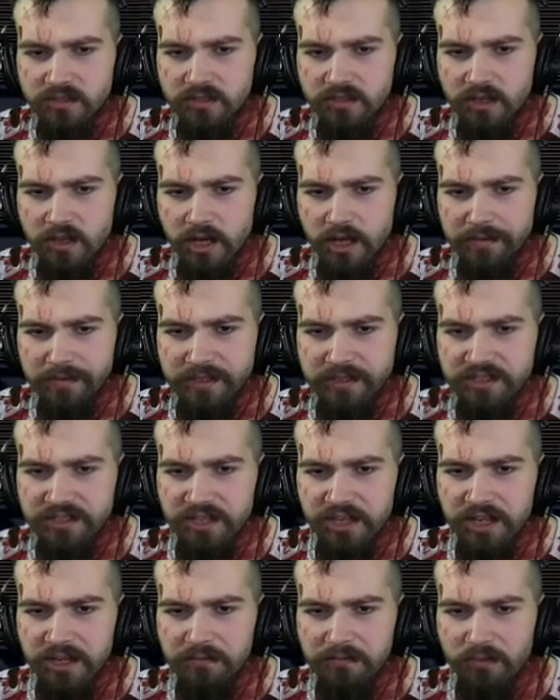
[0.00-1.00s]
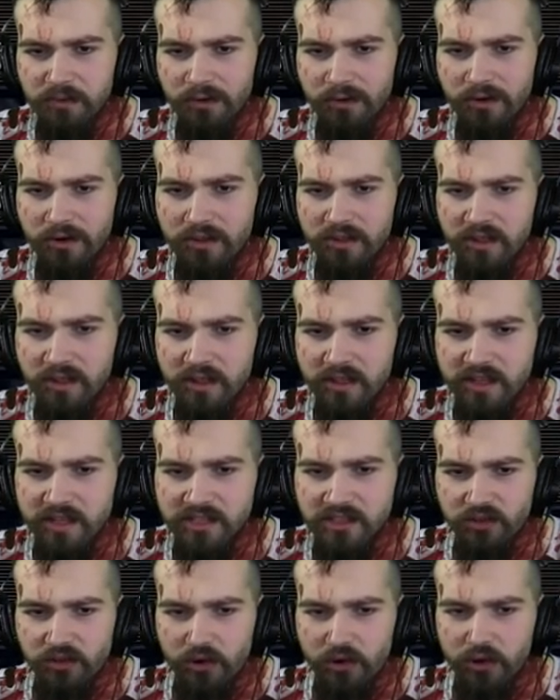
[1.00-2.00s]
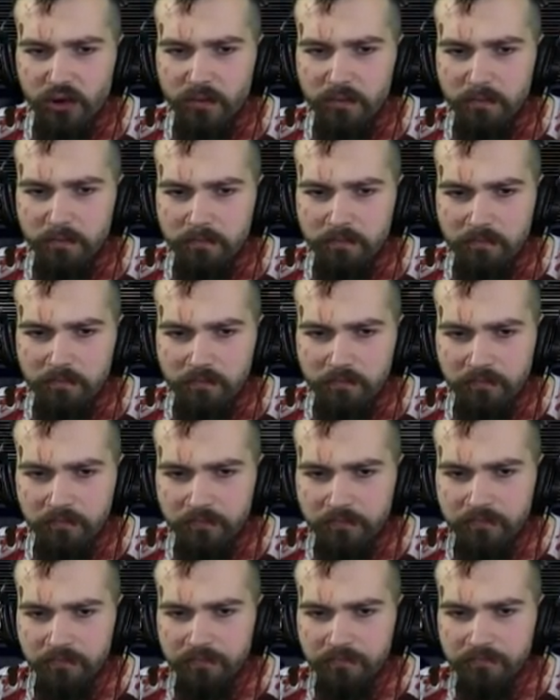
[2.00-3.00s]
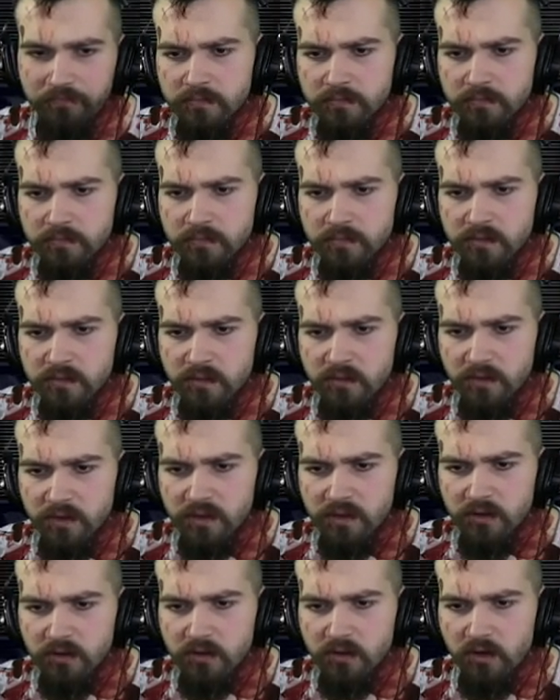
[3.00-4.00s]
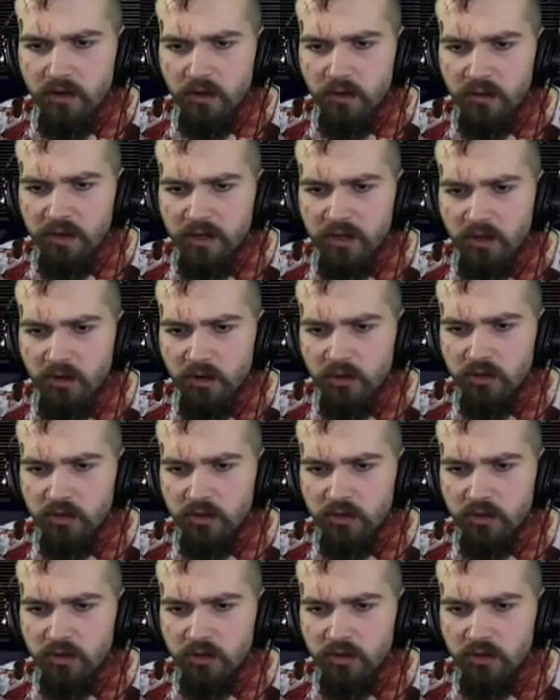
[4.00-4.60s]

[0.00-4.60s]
gotta be something more to this room. We go